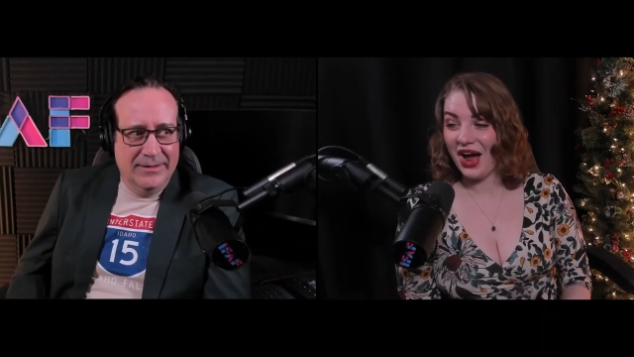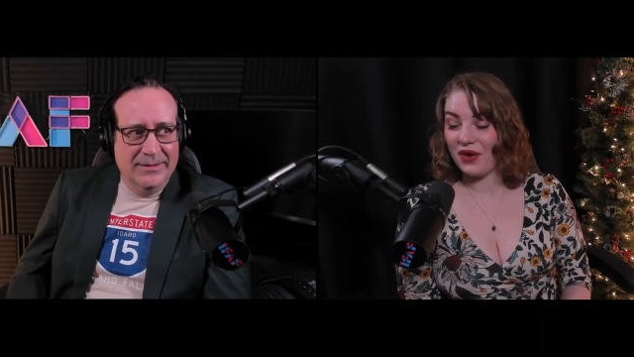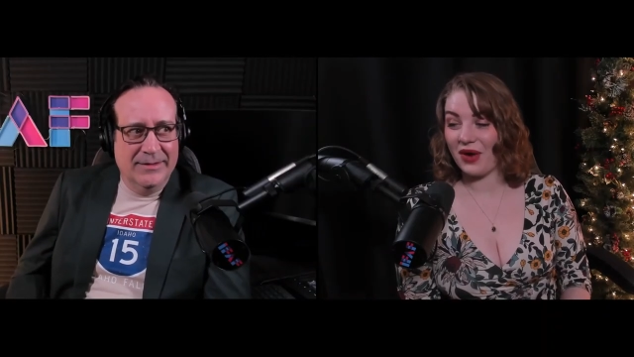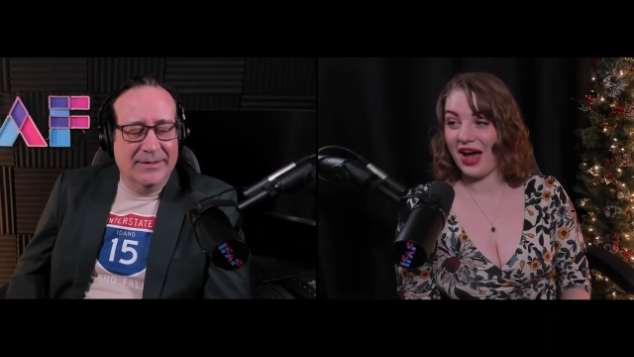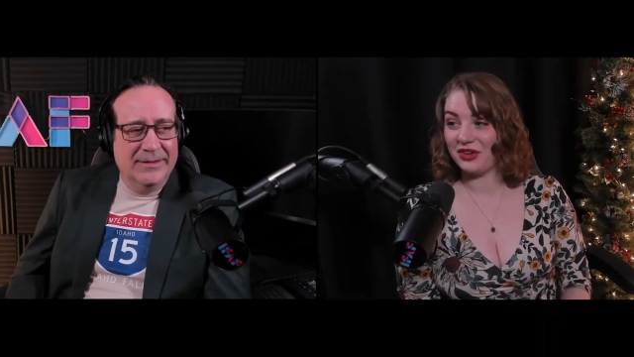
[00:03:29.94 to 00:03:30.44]

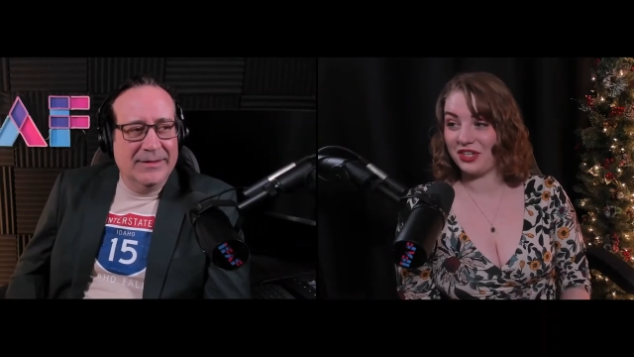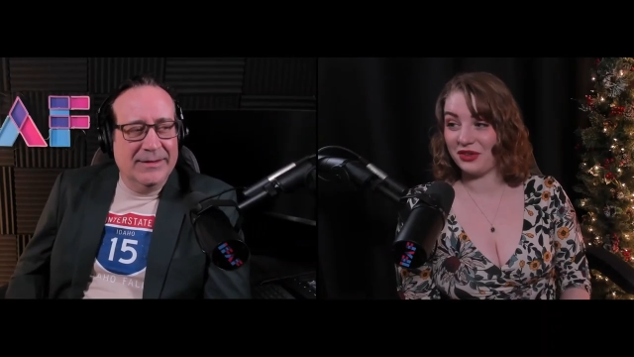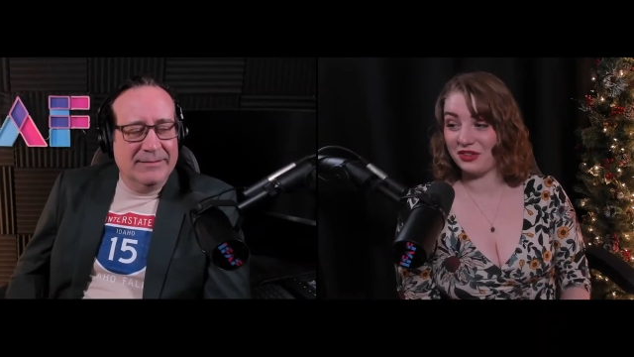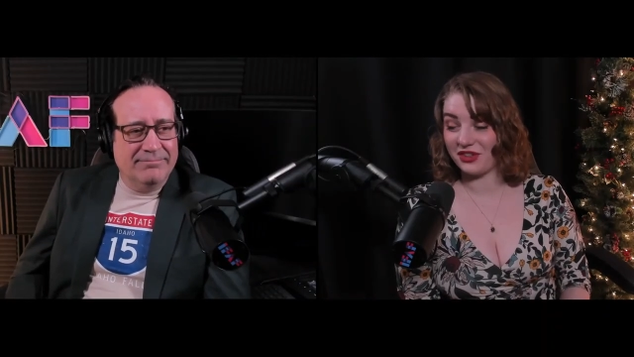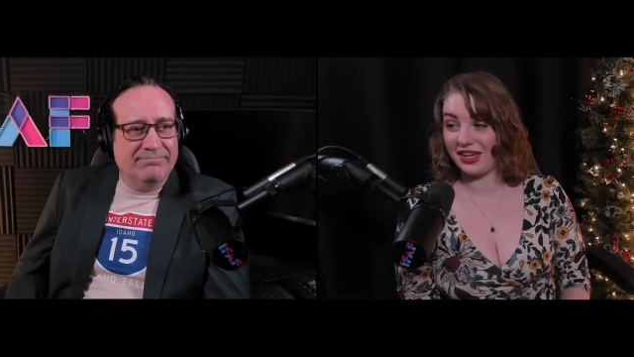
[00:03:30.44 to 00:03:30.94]
Speaker 1: wow she was
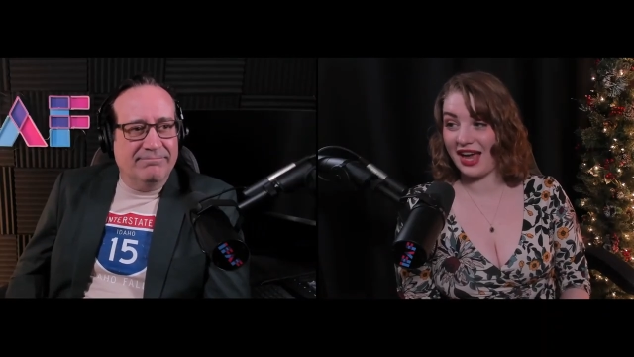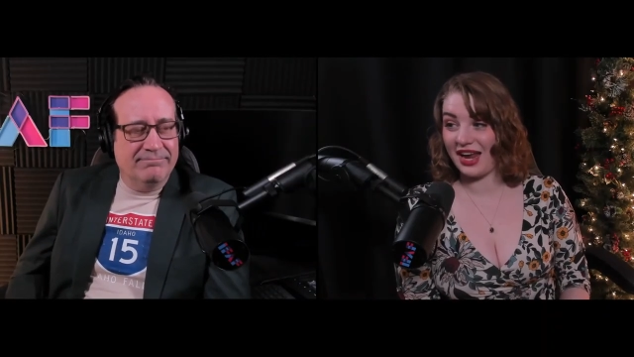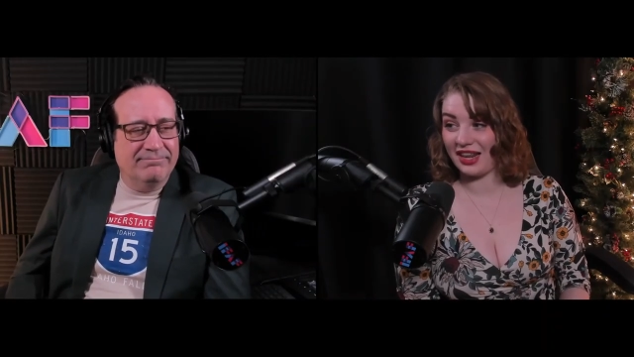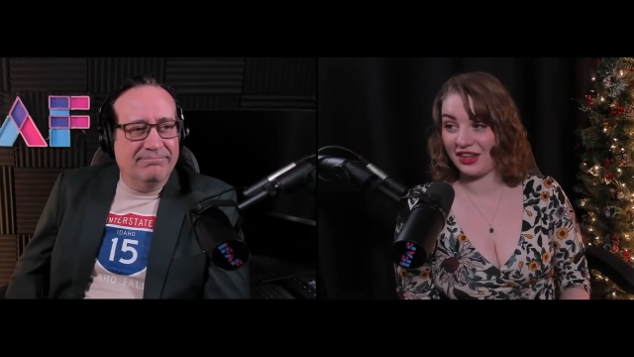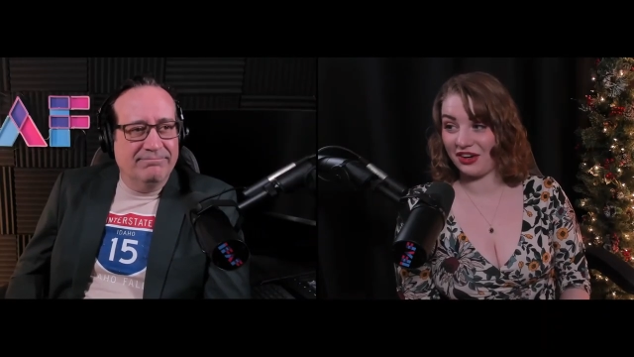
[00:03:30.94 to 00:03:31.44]
really ahead of
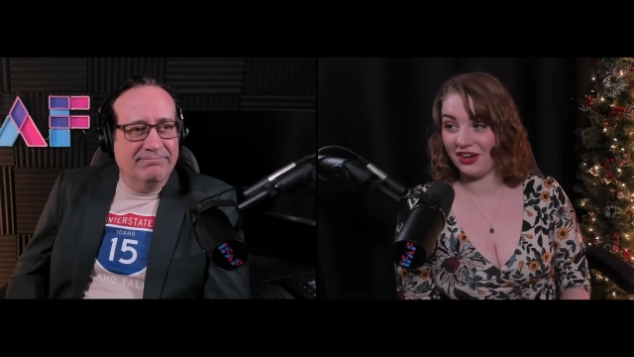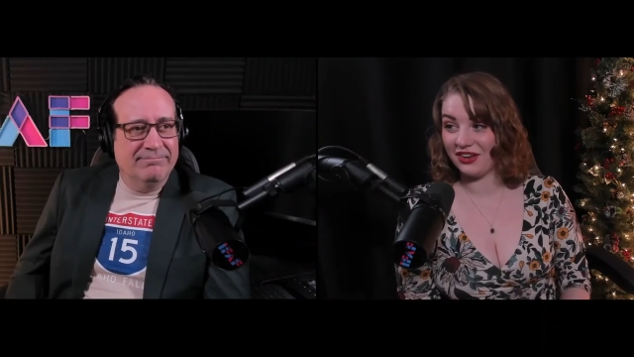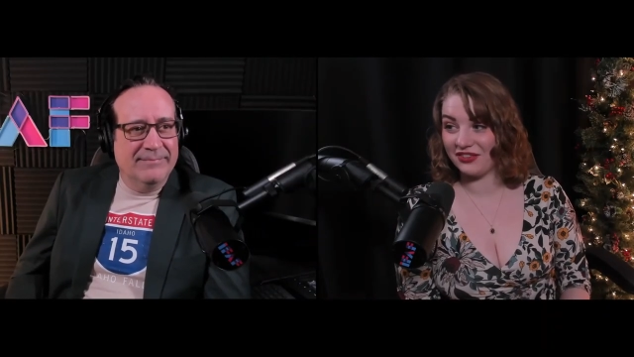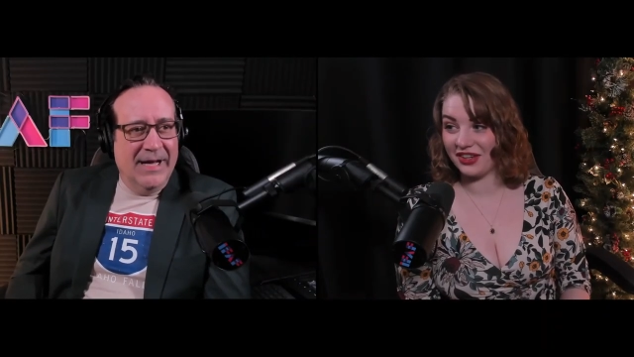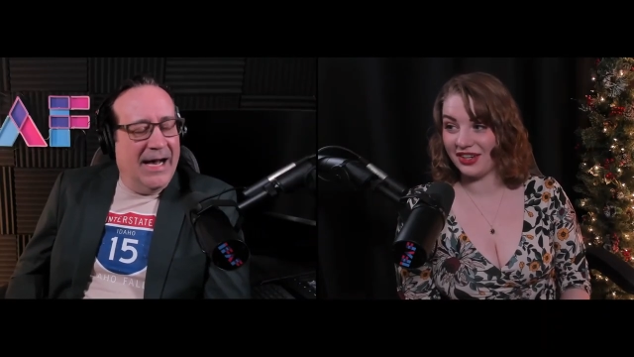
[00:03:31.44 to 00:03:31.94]
the
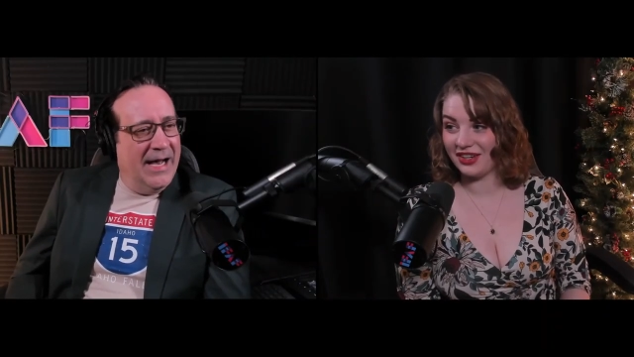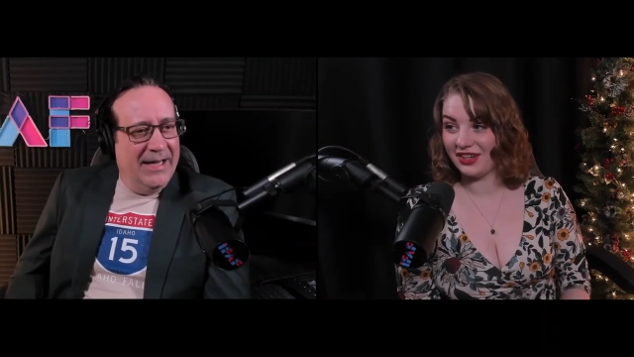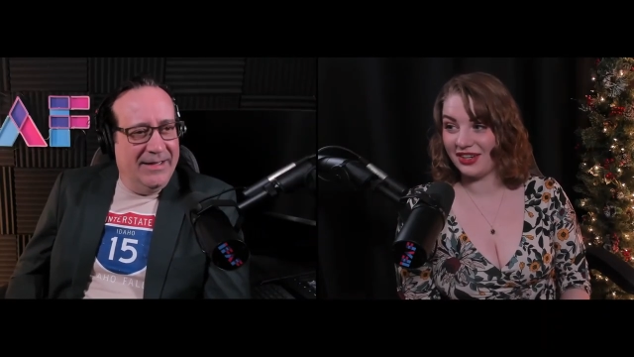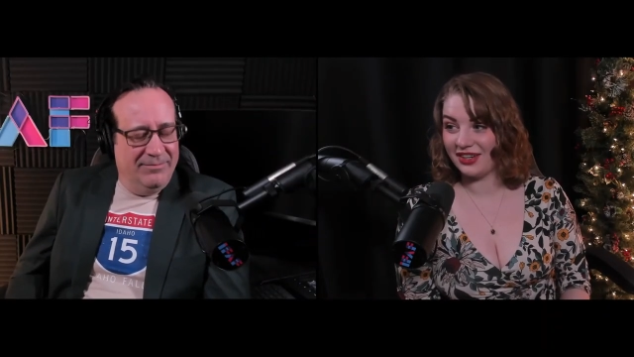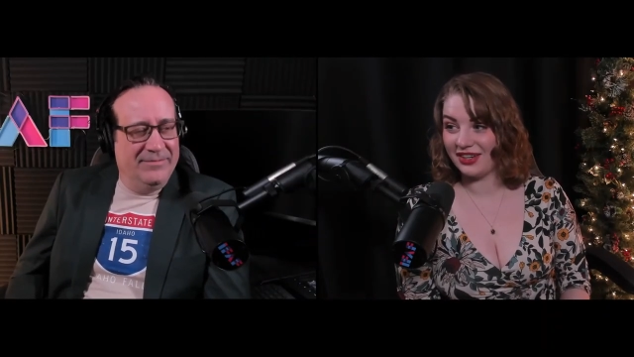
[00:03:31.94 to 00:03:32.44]
curve
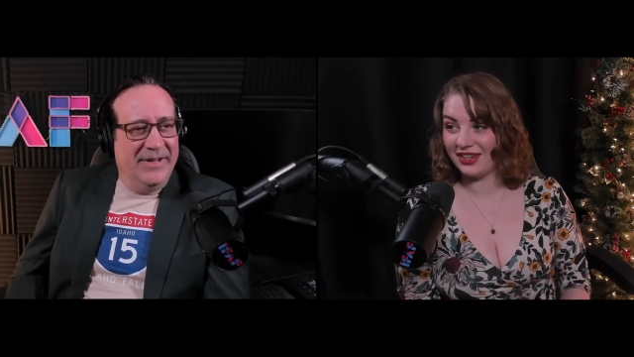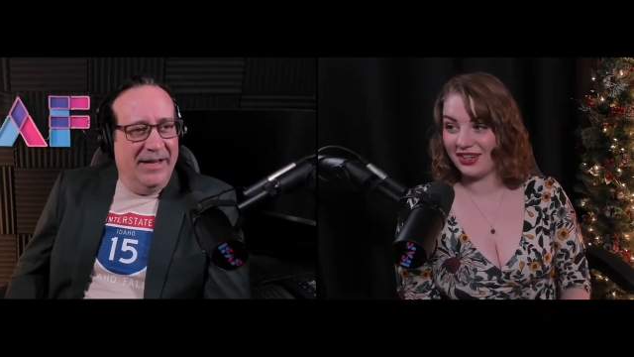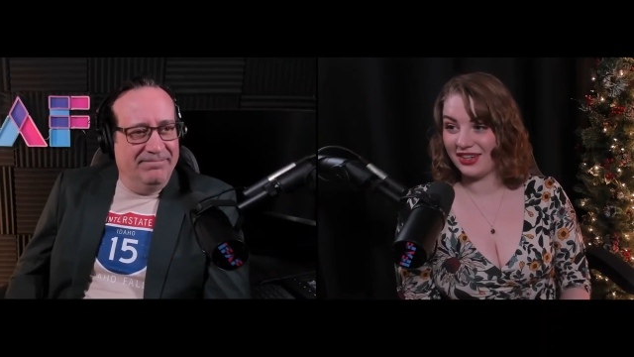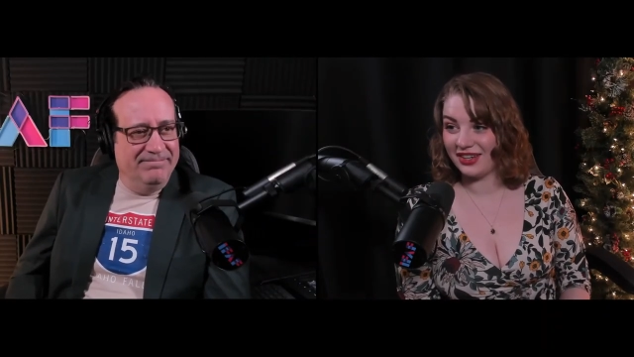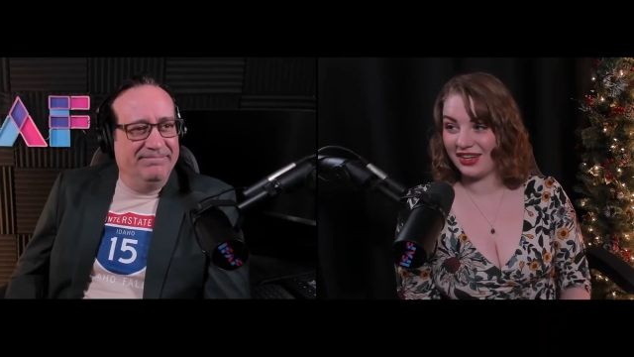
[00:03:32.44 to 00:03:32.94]
Speaker 2: i yep